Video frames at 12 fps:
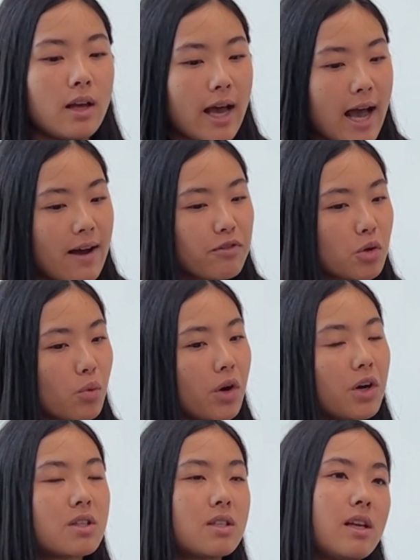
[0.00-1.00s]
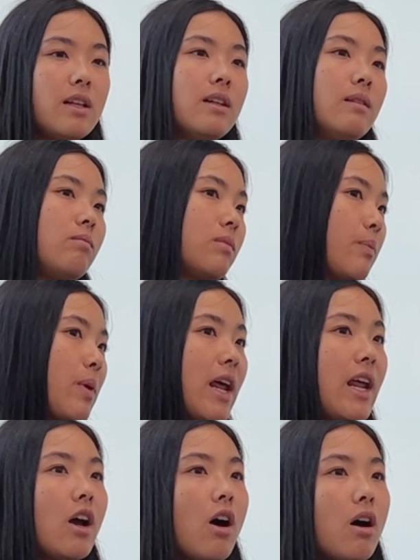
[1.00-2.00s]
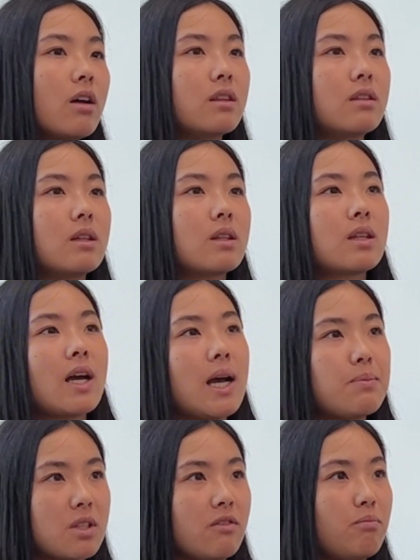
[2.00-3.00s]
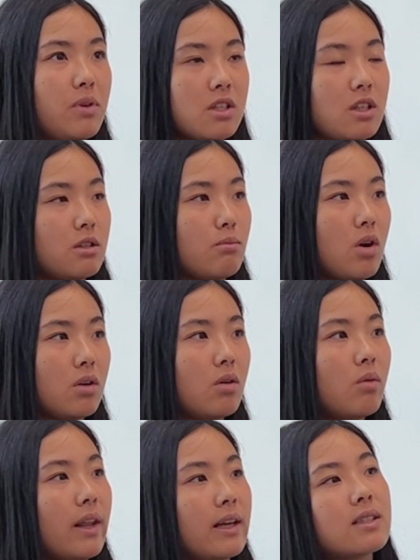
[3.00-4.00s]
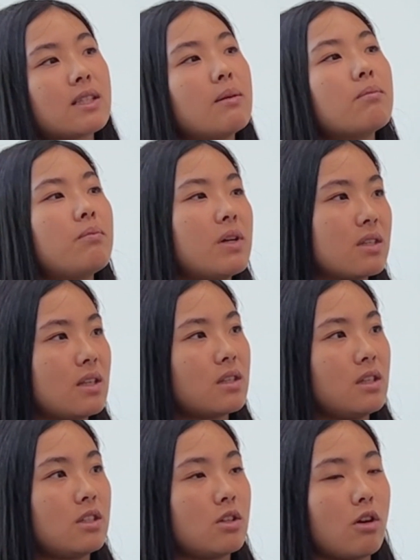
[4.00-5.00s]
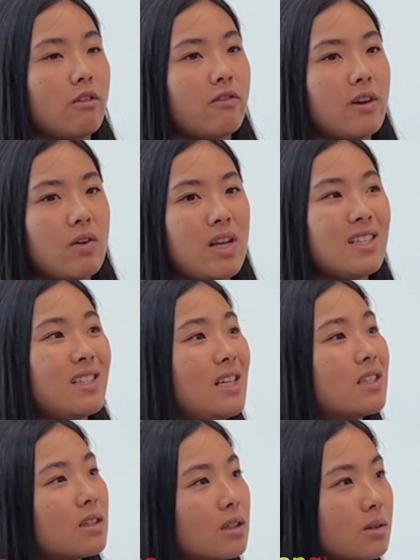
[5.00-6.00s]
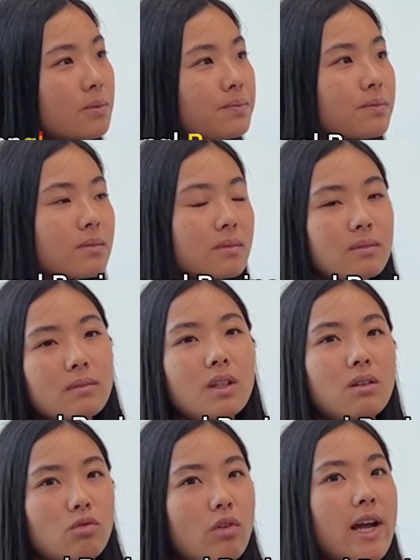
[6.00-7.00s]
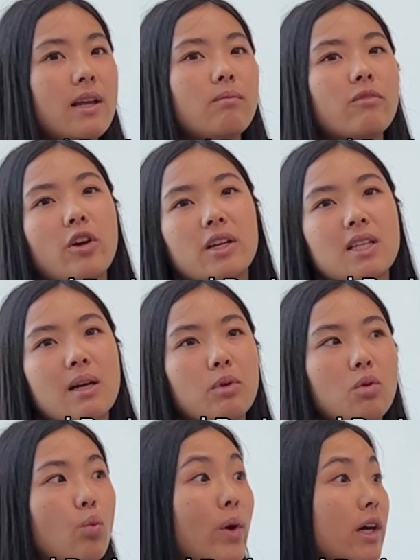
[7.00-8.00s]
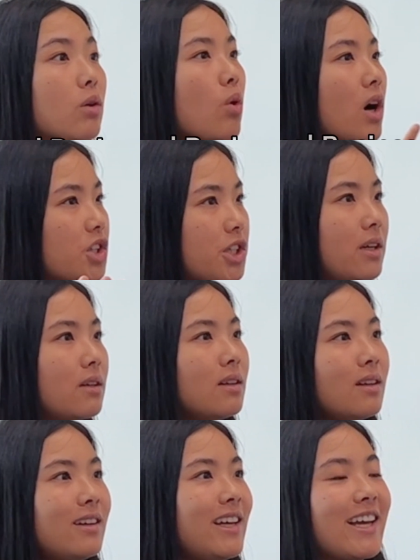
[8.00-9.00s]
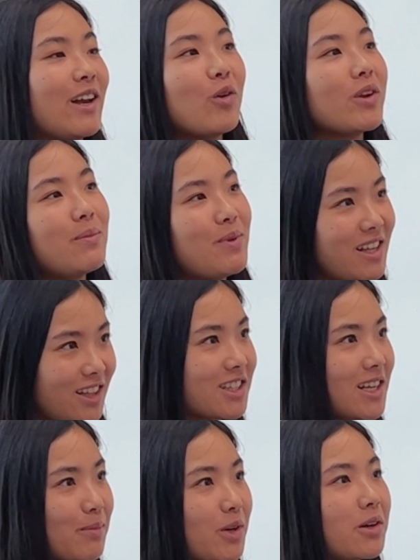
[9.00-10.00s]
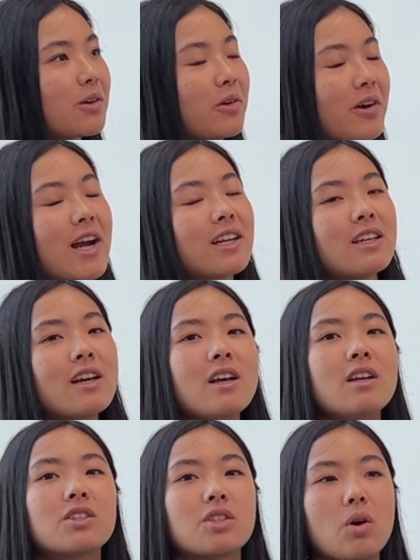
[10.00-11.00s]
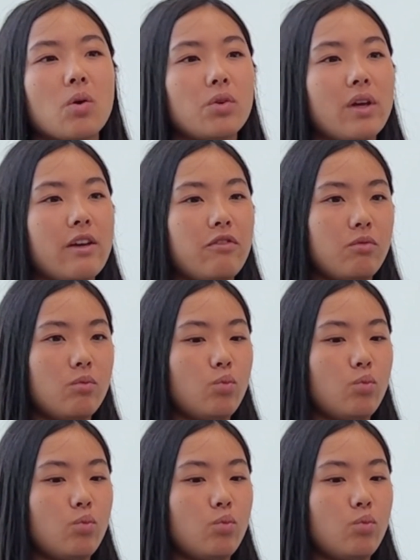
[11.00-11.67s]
Afterwards, depending on the types of business model, like some businesses are very seasonal, mm. right? For example, whale watching, it can only be mm-hmm. in the summer, correct? Mm-hmm. So yeah. if